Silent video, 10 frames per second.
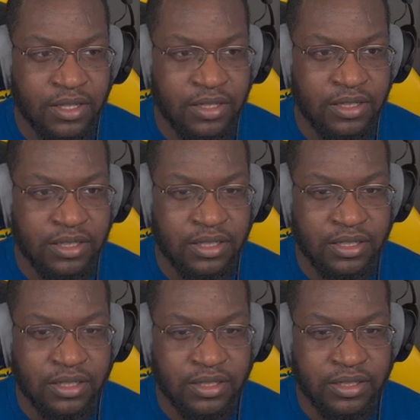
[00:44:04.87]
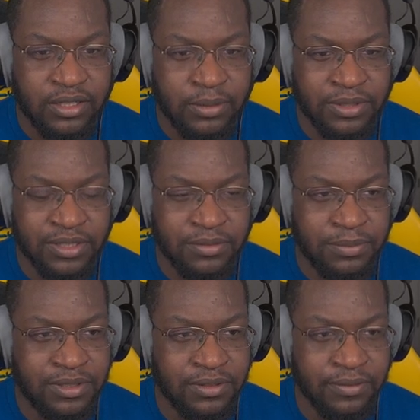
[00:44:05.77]
That means this
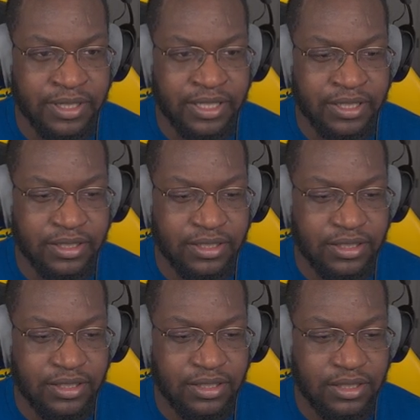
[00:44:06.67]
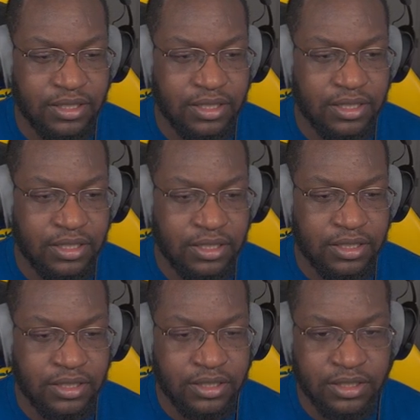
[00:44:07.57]
will be 3.
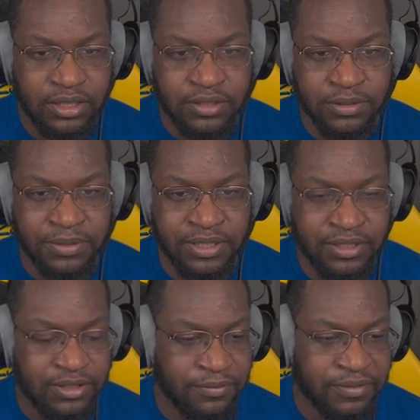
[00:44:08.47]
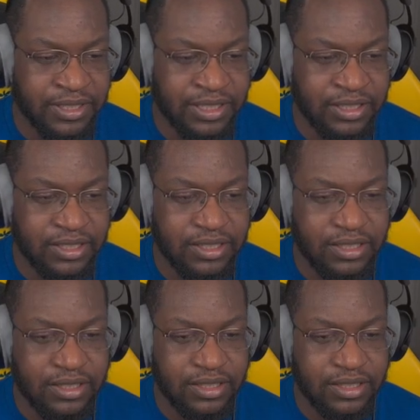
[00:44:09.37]
These will be 3.